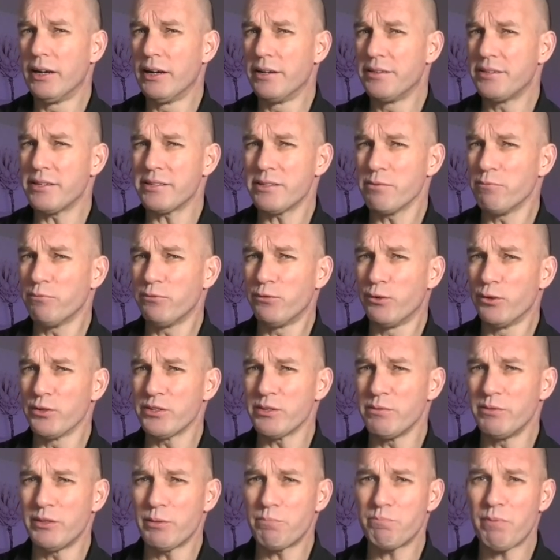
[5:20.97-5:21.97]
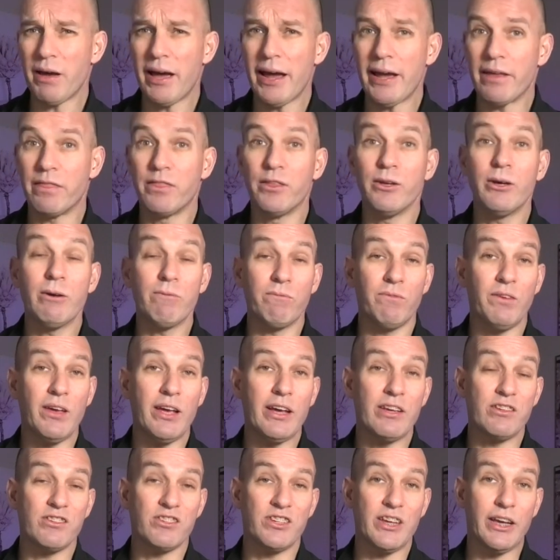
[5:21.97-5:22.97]
doesn't force them to pay their
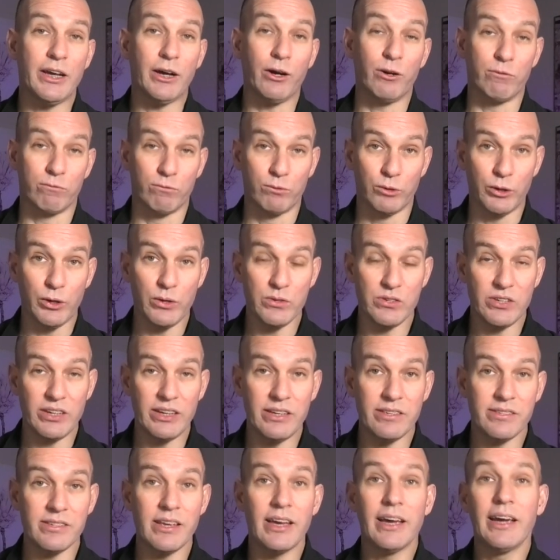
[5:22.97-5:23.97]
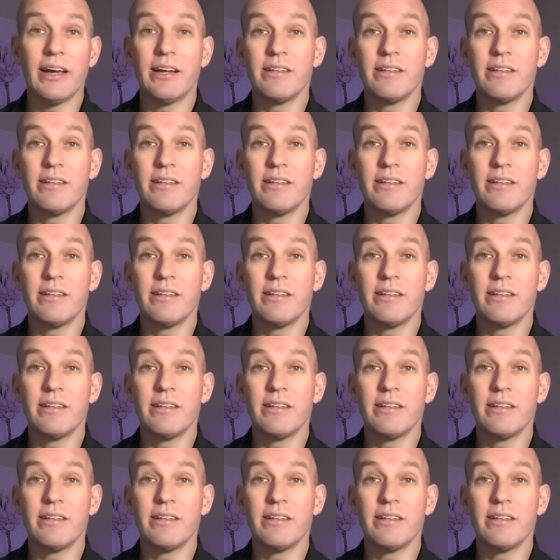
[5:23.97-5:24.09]
fair share of royalties,